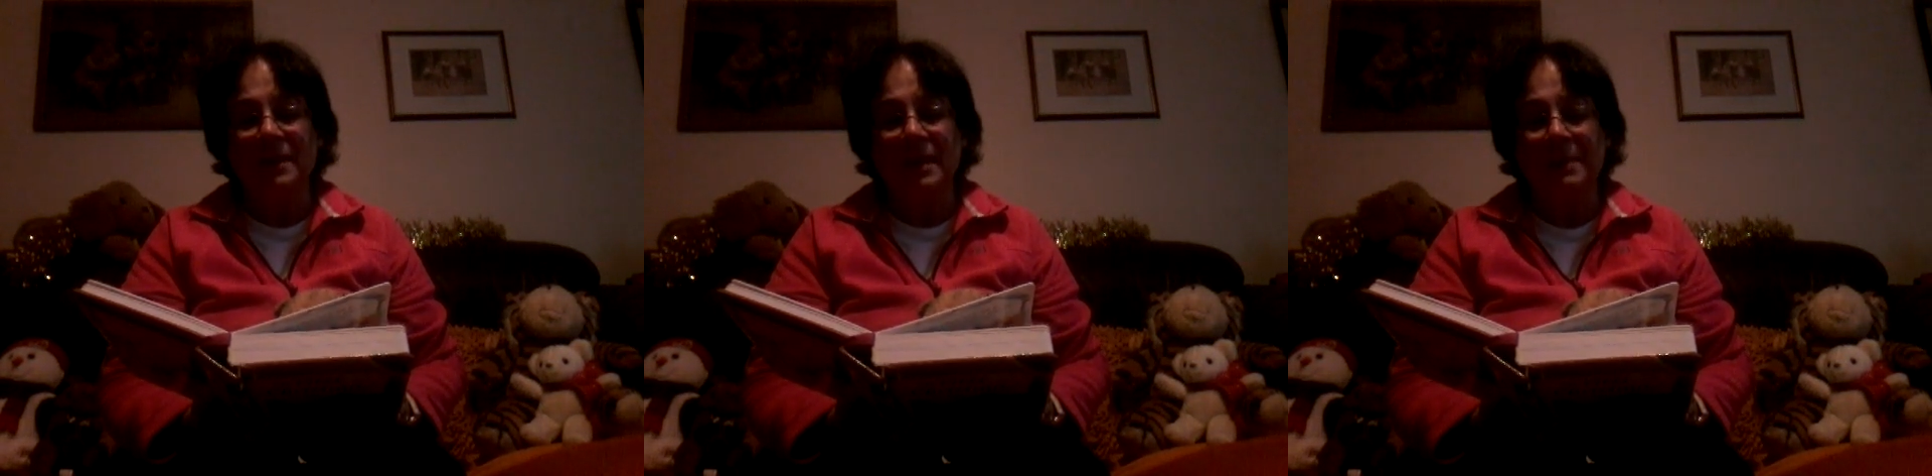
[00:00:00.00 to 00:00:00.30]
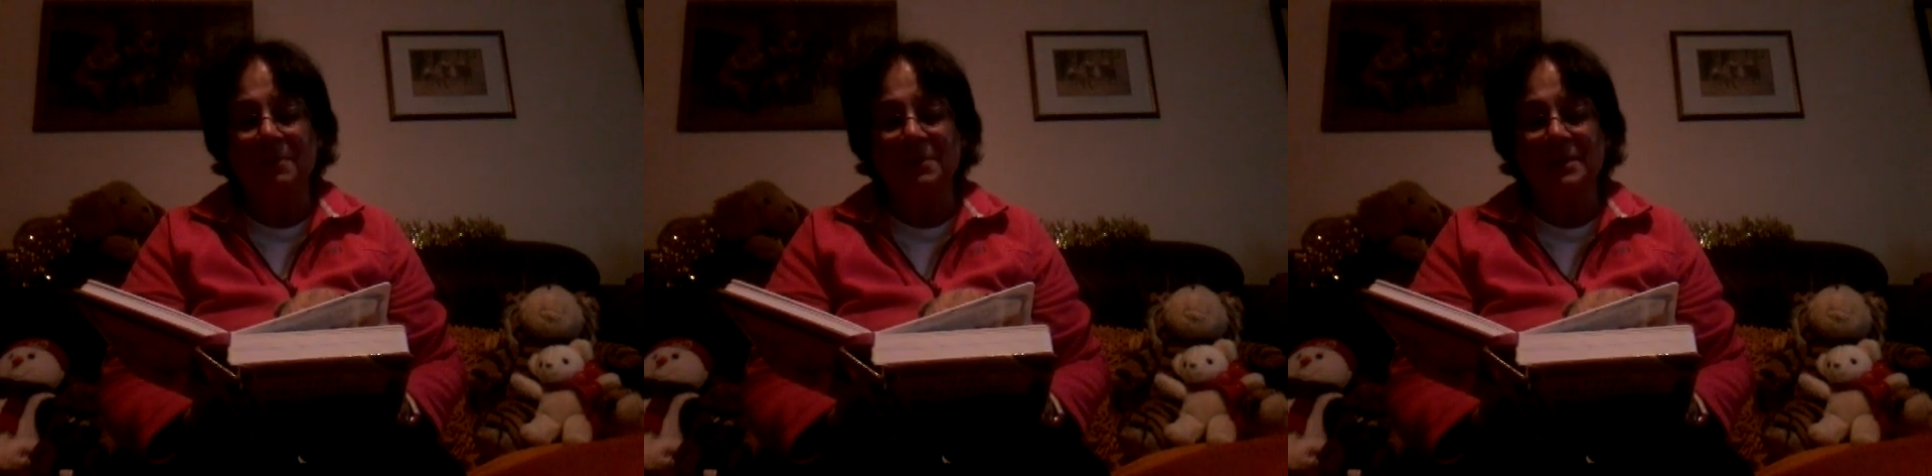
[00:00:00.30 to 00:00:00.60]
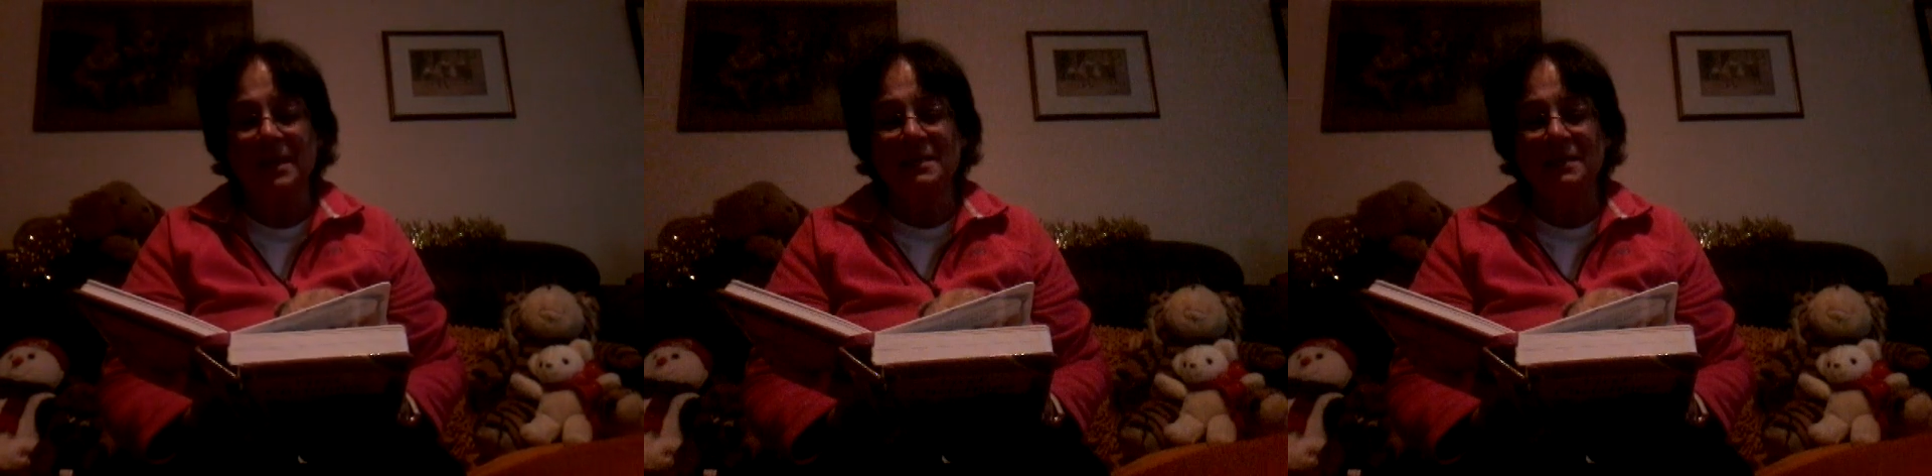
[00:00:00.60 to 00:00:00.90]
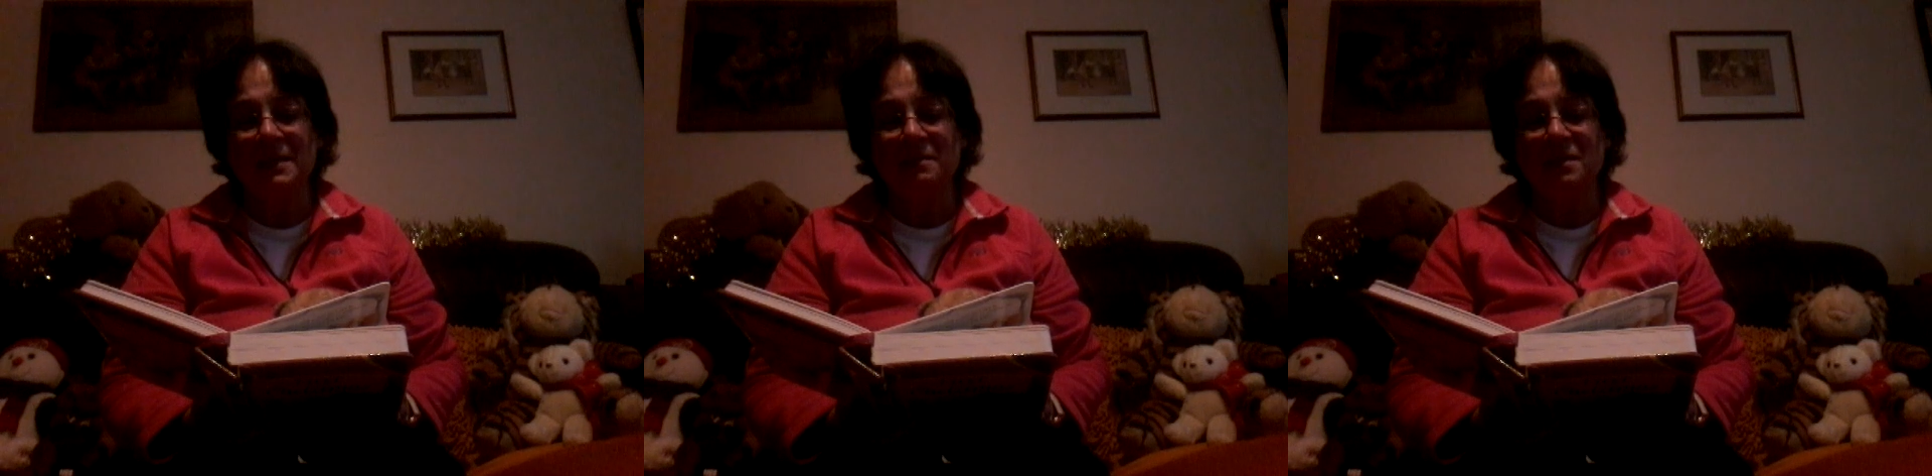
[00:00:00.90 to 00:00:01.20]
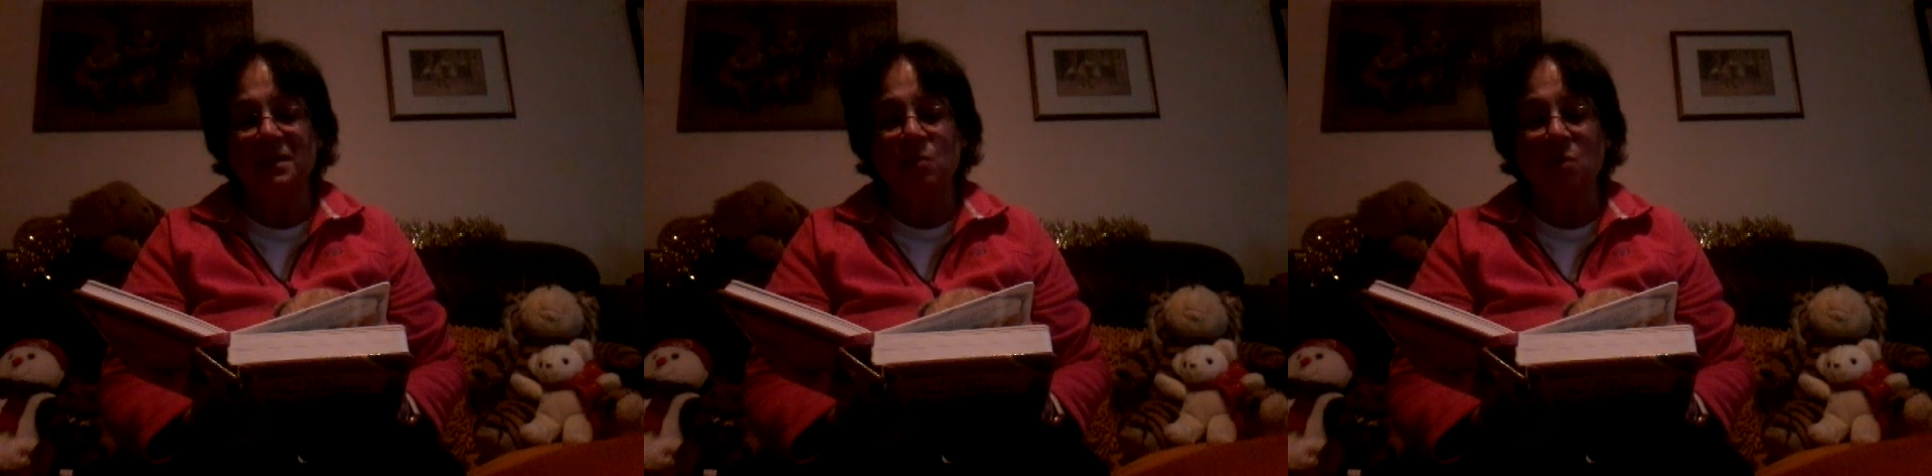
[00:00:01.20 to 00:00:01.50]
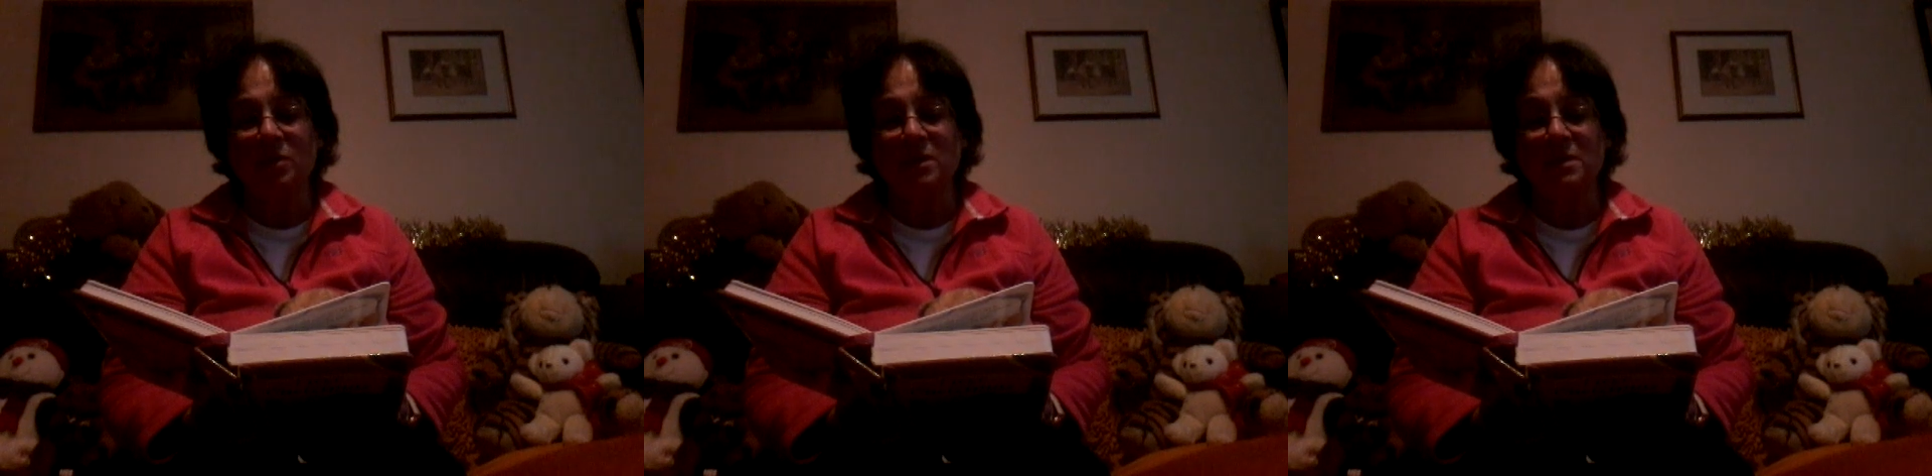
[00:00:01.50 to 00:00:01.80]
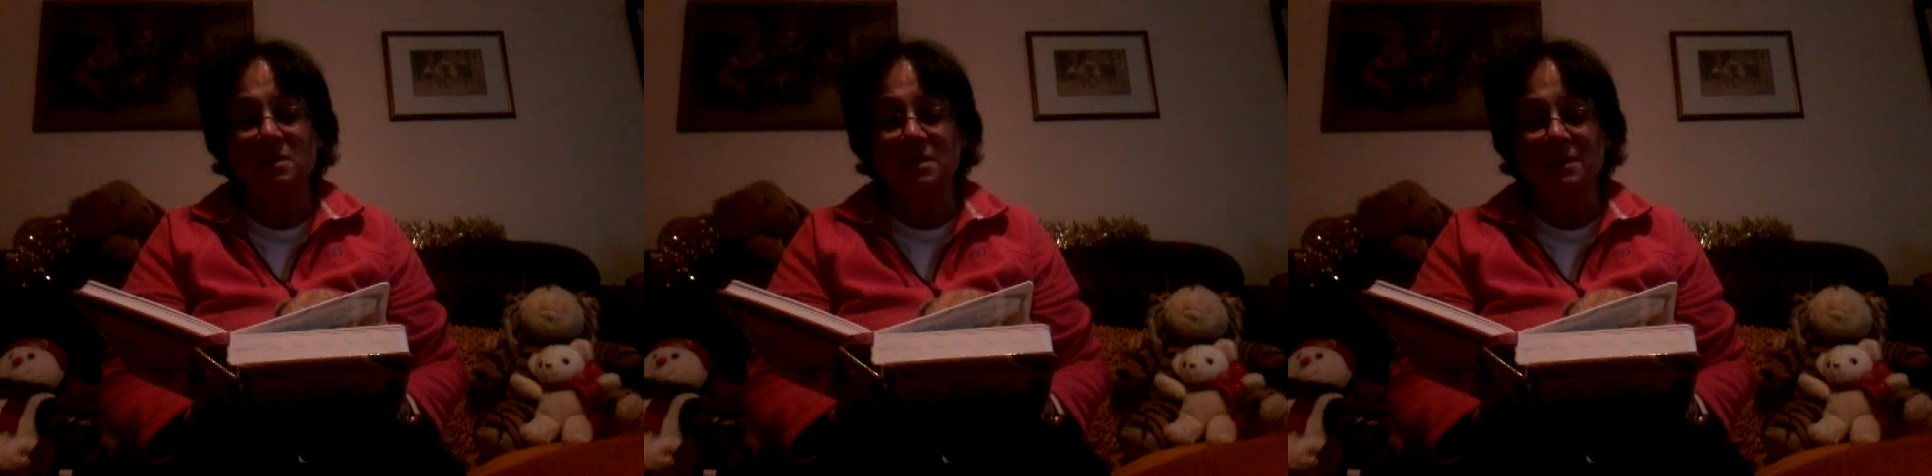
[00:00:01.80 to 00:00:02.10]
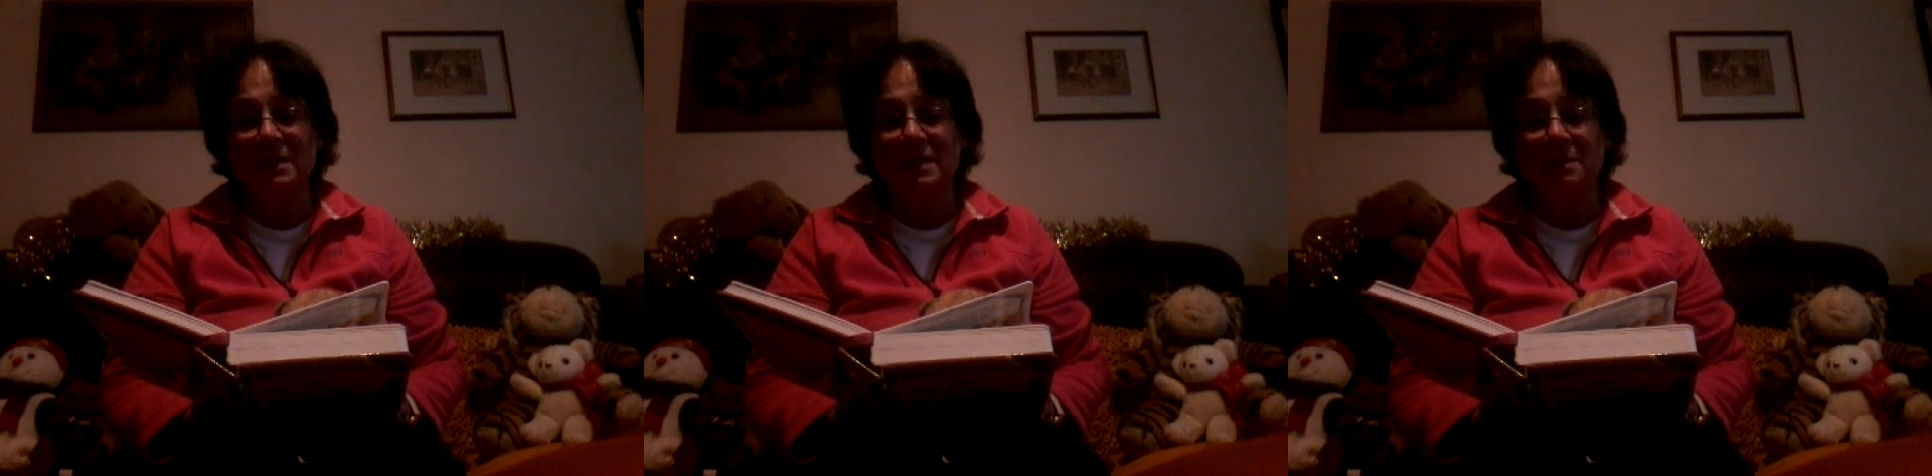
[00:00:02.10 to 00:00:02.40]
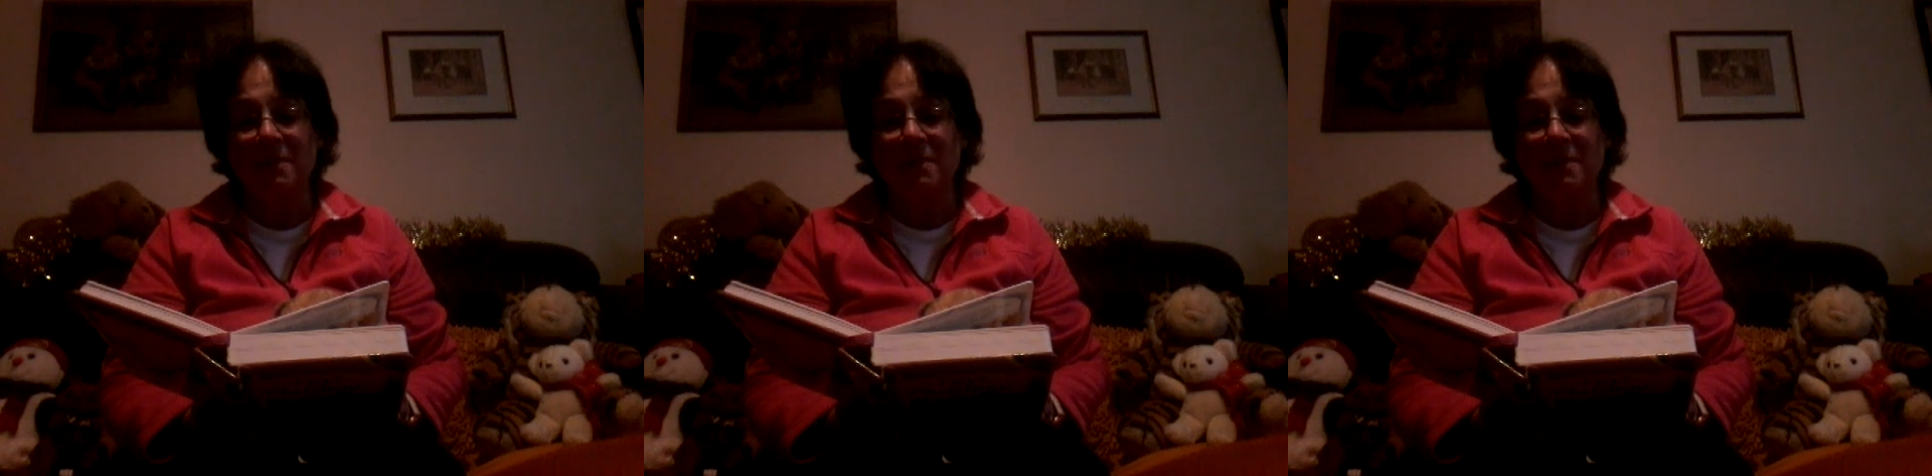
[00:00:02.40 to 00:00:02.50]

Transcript: He pretended that he wanted to see the